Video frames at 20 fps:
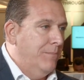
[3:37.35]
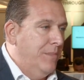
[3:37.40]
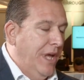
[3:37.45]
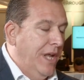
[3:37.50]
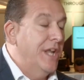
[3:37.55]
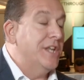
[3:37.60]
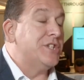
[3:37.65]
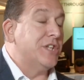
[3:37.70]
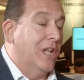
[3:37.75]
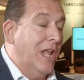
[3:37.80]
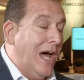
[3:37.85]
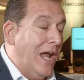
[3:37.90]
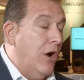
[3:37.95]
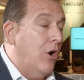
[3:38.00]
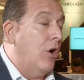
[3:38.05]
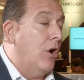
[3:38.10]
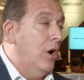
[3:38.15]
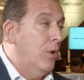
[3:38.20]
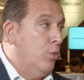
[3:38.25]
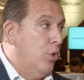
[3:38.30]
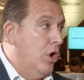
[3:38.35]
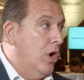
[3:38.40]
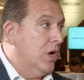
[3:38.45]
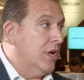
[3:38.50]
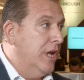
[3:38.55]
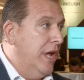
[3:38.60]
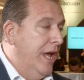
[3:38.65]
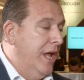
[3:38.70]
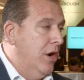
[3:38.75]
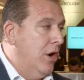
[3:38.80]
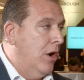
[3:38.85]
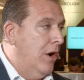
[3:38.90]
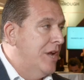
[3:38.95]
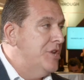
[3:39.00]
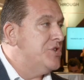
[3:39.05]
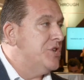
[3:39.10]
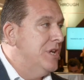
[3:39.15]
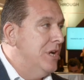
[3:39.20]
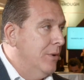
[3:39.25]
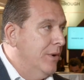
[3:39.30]
it is a lot of hard work, and our
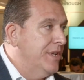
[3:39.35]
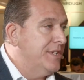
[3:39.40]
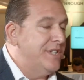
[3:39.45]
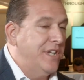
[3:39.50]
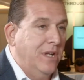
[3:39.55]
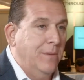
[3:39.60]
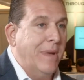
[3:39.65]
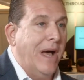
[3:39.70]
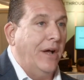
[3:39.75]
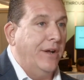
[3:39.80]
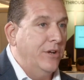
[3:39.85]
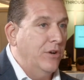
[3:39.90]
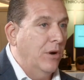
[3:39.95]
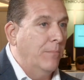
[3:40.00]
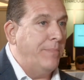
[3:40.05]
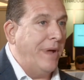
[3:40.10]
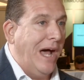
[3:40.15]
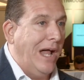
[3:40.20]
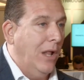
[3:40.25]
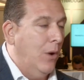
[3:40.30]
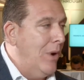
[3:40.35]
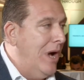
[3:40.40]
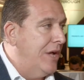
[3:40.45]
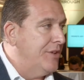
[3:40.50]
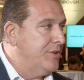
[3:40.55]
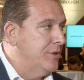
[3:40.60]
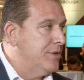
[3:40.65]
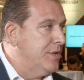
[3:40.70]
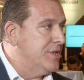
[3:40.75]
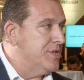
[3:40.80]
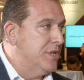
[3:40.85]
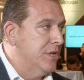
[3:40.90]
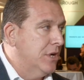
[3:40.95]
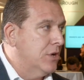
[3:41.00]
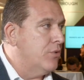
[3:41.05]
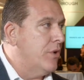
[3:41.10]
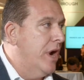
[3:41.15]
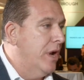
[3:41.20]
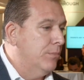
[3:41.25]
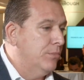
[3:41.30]
engineering team out here in Palo Alto does an
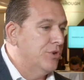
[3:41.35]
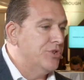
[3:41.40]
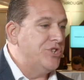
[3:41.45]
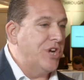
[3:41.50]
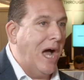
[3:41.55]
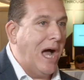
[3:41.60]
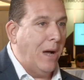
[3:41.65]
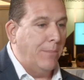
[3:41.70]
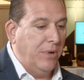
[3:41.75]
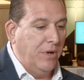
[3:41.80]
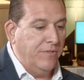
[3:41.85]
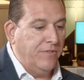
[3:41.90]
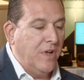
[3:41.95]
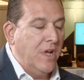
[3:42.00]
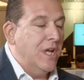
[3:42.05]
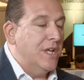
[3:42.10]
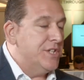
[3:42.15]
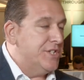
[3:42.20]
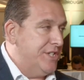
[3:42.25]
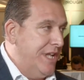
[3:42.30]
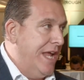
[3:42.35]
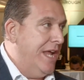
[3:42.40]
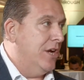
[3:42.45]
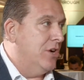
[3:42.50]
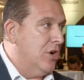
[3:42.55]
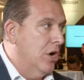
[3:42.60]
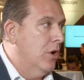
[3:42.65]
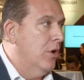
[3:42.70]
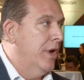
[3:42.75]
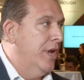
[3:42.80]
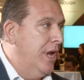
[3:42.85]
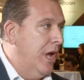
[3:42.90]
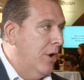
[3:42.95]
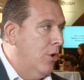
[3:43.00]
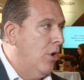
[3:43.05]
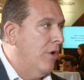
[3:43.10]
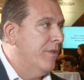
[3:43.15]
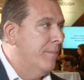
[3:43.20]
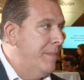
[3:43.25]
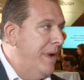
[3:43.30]
incredible job of staying current on
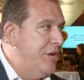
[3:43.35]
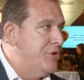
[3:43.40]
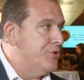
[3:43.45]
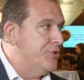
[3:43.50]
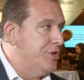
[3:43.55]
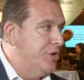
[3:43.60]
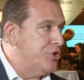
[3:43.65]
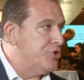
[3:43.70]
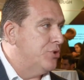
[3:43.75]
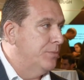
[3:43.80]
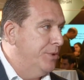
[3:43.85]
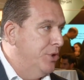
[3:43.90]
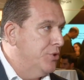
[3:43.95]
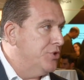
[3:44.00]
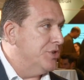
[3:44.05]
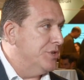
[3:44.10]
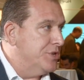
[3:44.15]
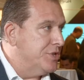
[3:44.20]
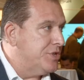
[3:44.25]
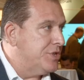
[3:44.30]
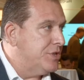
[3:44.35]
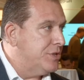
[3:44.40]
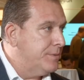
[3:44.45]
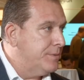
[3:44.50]
all the major distributions.